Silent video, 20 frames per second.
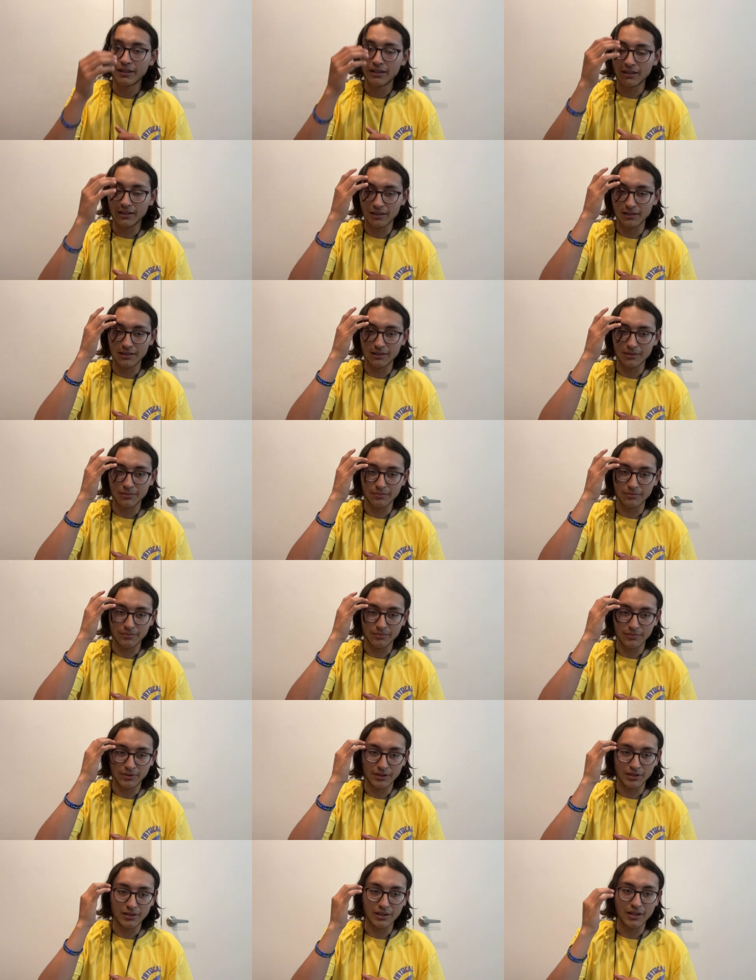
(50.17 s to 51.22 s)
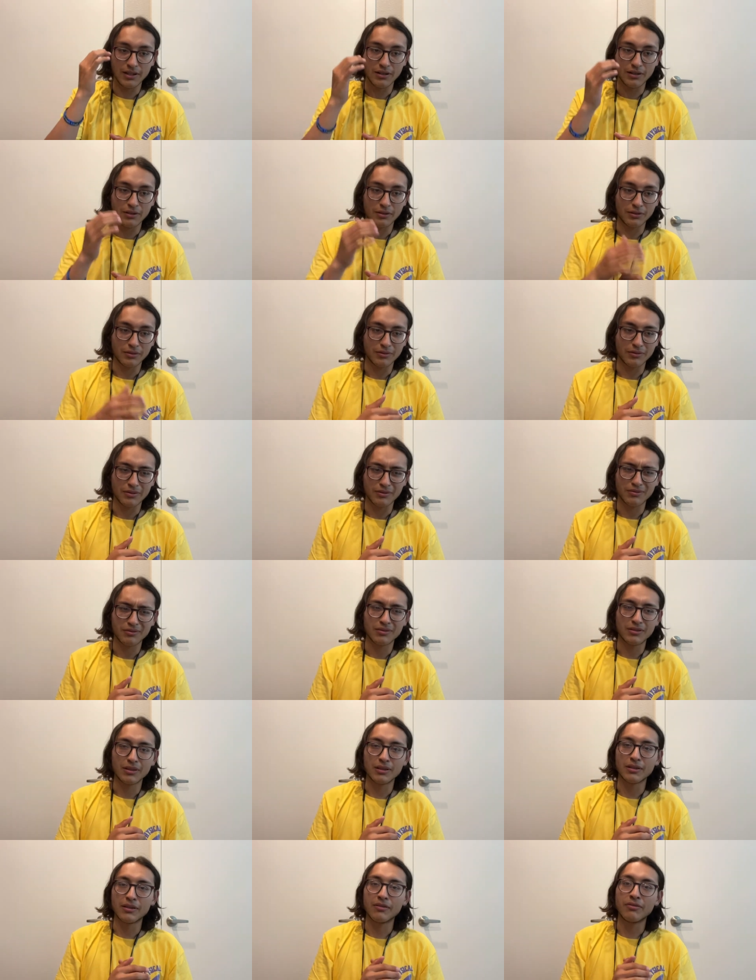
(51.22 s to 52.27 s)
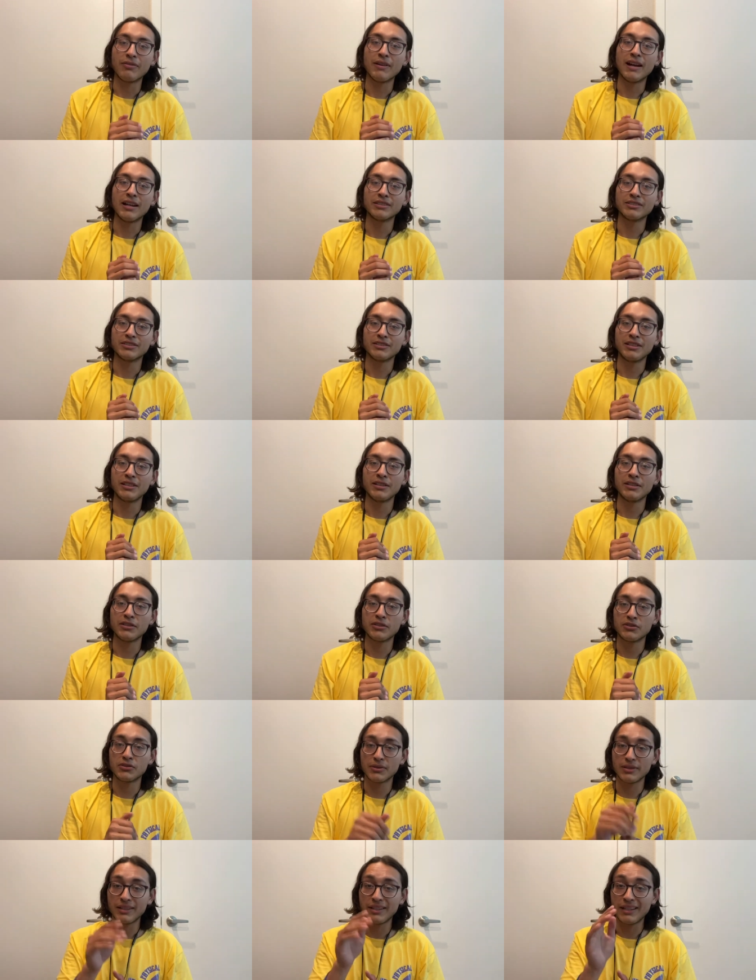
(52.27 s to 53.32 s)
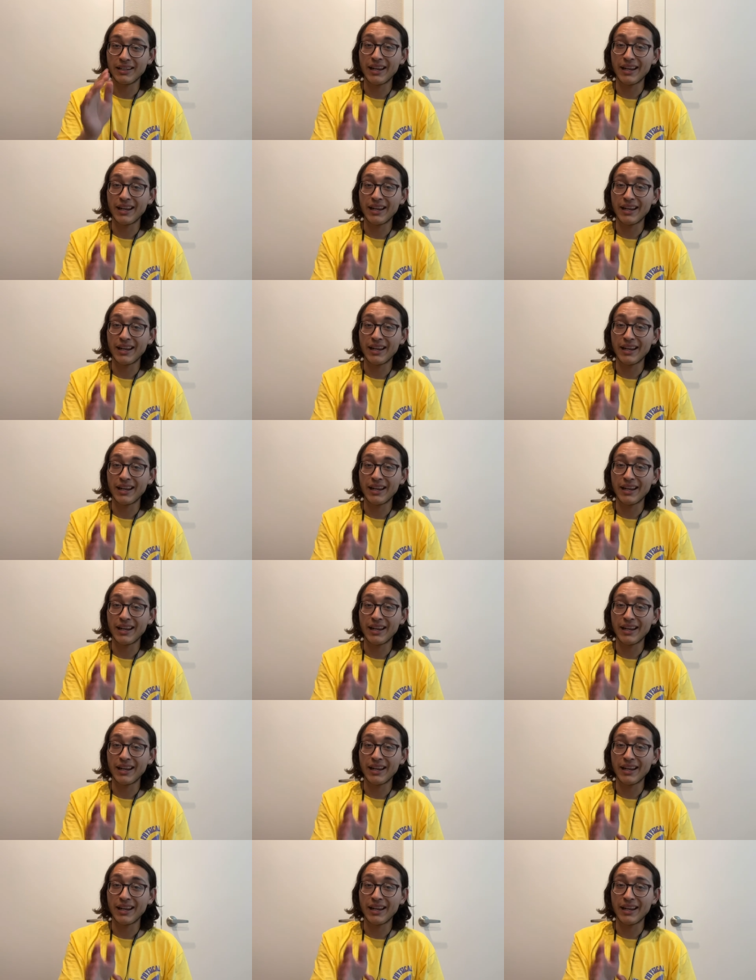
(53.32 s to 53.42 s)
Um, you know, I know the fashion industry